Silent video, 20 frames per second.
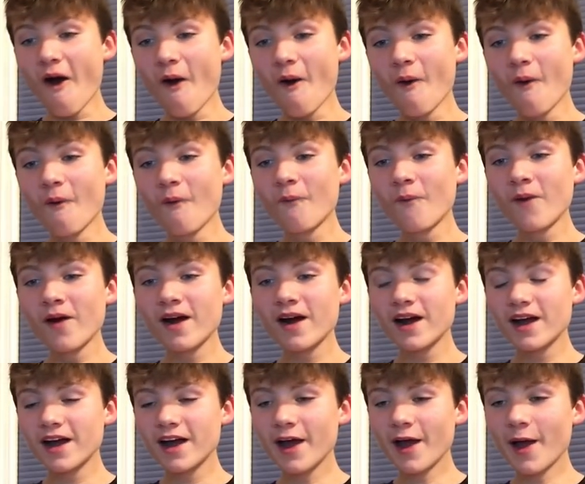
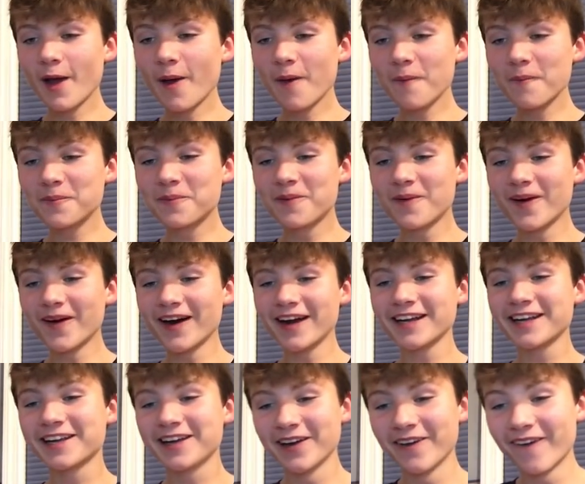Oh
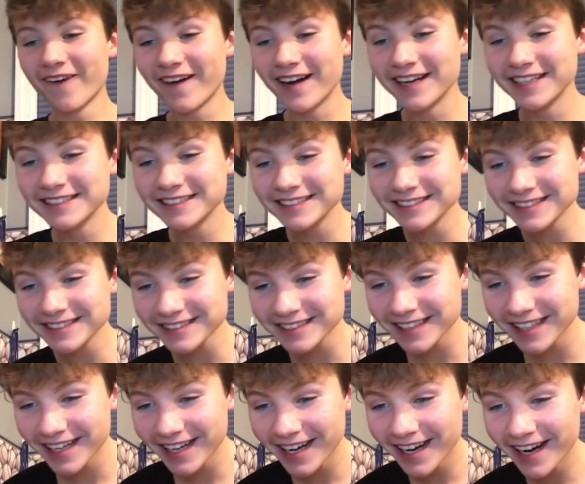my god,
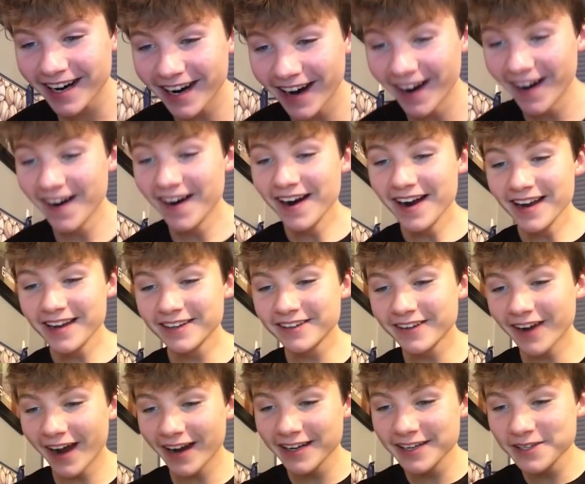
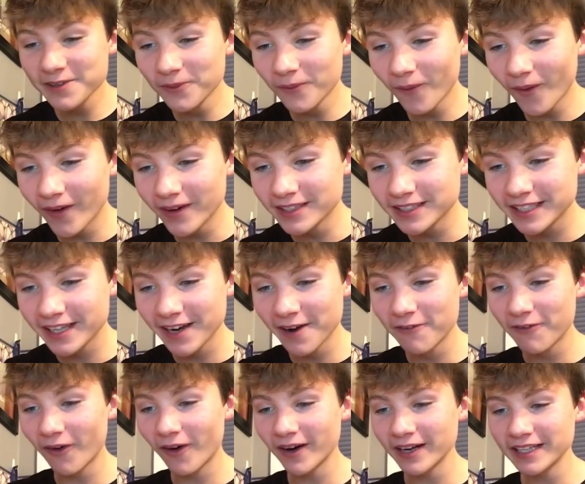91
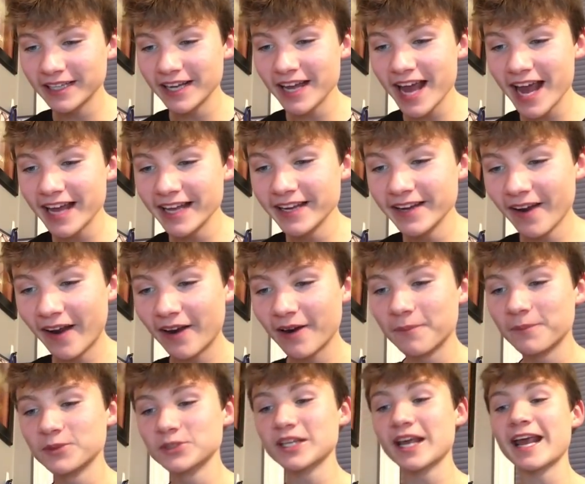Cavani,
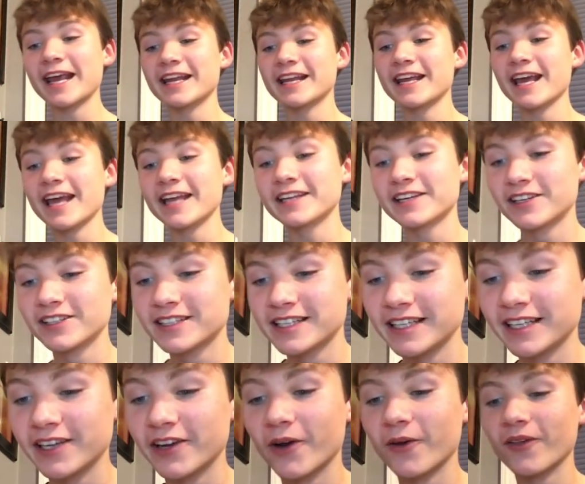89 with 88
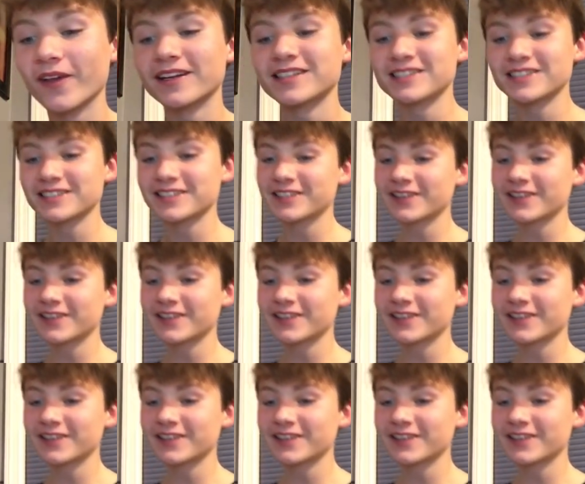Coutinho, let's